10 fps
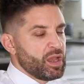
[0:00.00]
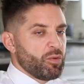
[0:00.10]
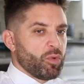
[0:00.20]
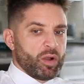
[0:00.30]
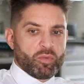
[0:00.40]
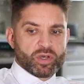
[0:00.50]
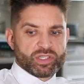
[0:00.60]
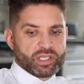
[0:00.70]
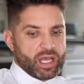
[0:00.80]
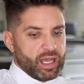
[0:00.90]
What
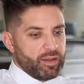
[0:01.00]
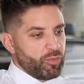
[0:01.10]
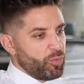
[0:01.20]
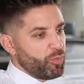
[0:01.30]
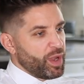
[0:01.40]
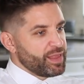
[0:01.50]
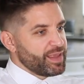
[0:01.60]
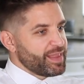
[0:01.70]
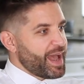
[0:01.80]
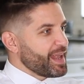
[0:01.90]
was when
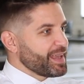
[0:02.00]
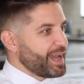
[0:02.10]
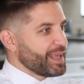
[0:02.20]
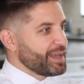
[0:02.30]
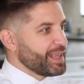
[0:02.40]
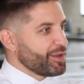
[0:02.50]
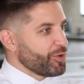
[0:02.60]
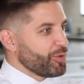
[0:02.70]
did that kind of click?